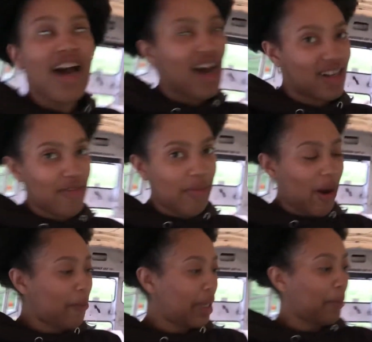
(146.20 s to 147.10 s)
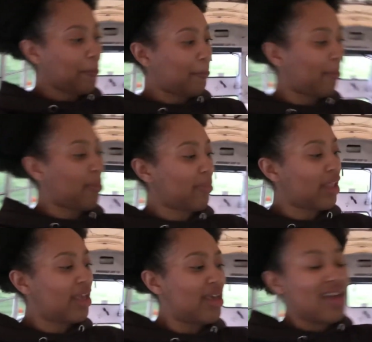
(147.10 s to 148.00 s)
Enough about me.
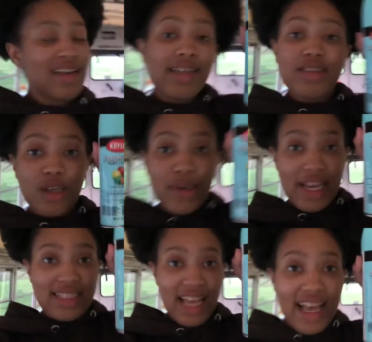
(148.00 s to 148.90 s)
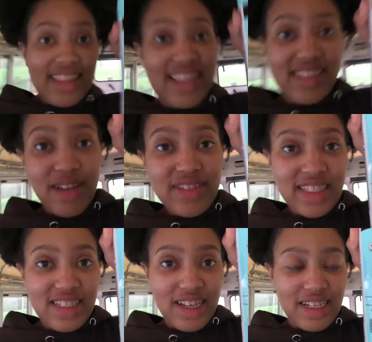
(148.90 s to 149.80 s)
So yes, this stuff says
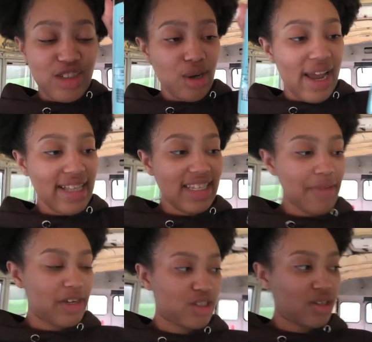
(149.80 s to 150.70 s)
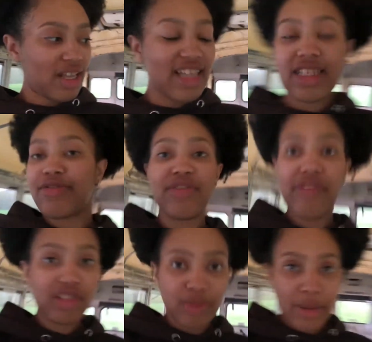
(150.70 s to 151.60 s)
it's going to dry in 10 minutes or less. If you've
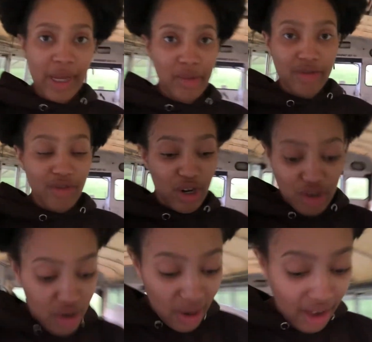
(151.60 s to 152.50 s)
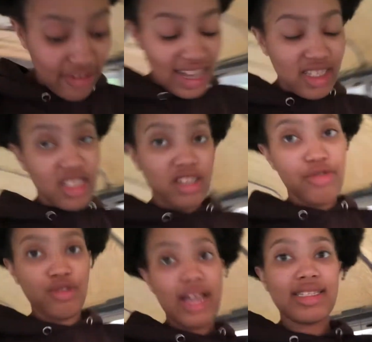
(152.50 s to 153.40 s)
ever spray painted before, you know how fast this stuff dries.